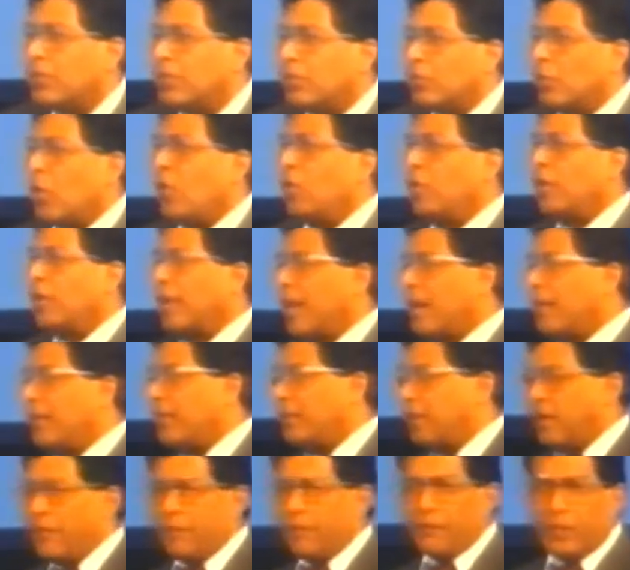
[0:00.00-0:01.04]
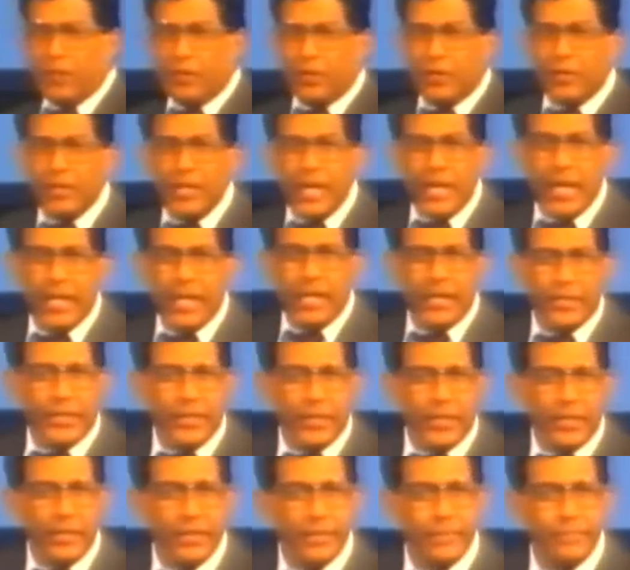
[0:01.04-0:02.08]
It's altogether different today,
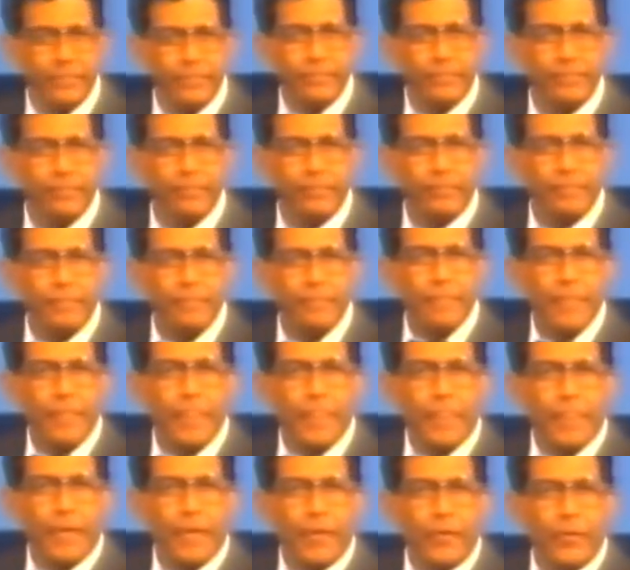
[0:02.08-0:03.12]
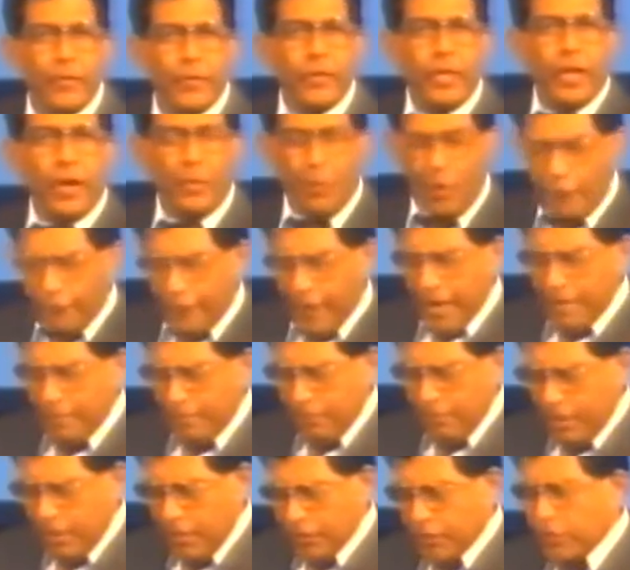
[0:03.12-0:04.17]
isn't it? Today we
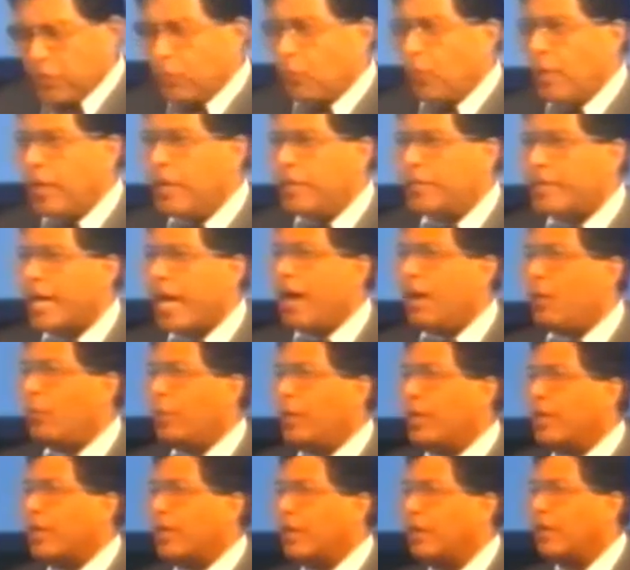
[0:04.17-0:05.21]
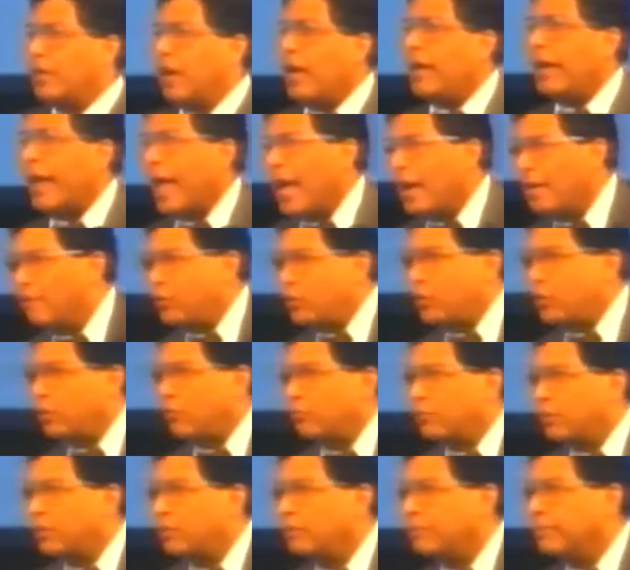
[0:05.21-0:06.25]
find means and ways how we cannot have
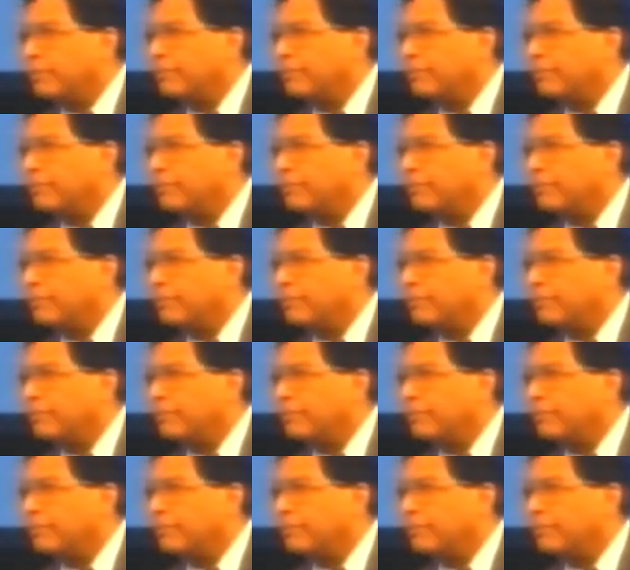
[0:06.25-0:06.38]
children.